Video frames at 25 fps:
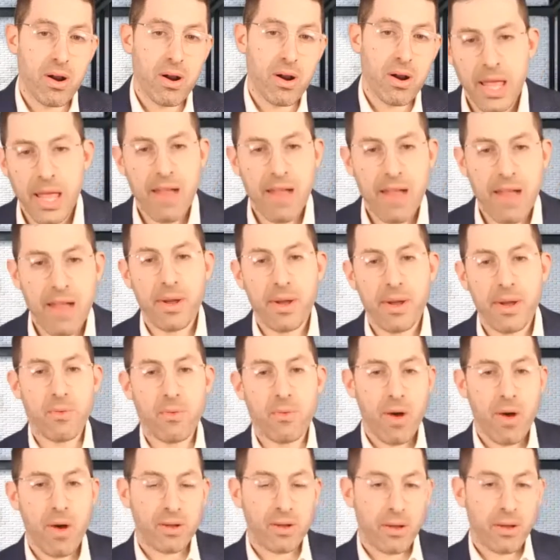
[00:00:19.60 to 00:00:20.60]
Hey, everybody, and
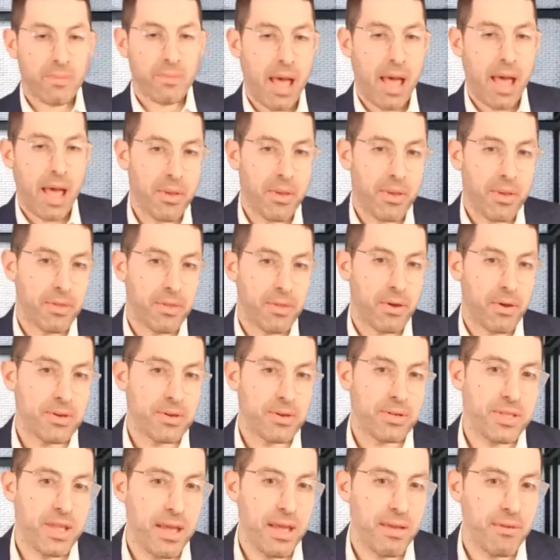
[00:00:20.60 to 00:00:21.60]
welcome. Happy
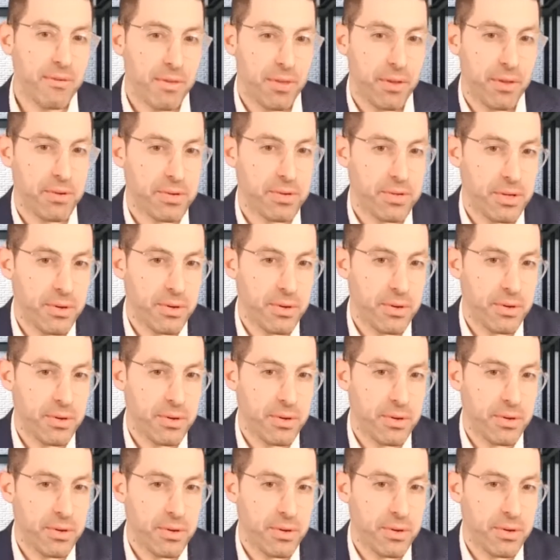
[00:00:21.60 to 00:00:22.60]
Thursday for those that are here
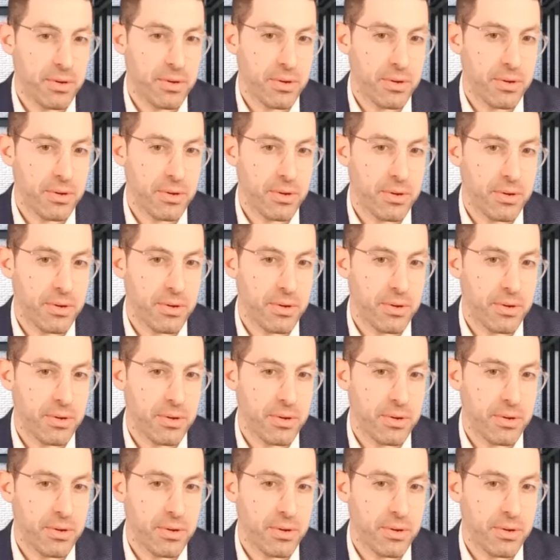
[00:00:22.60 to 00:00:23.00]
live.